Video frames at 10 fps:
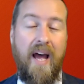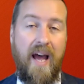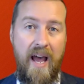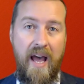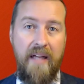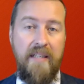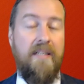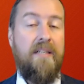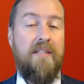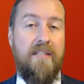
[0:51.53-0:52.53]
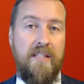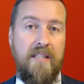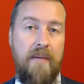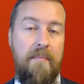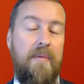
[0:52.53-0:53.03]
and
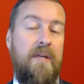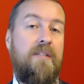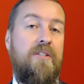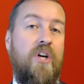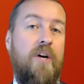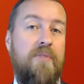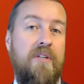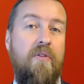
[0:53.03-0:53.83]
some in terms